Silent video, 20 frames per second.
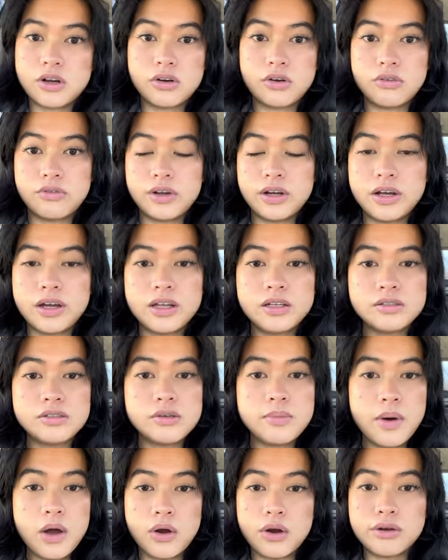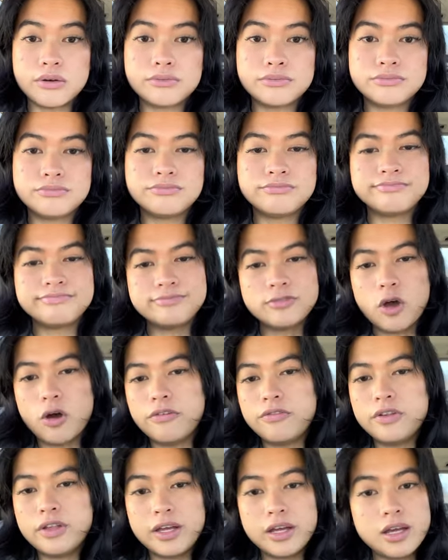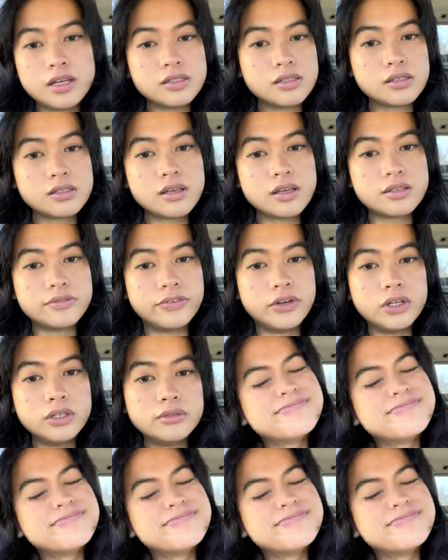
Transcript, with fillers: over again tomorrow. Hopefully I get successful.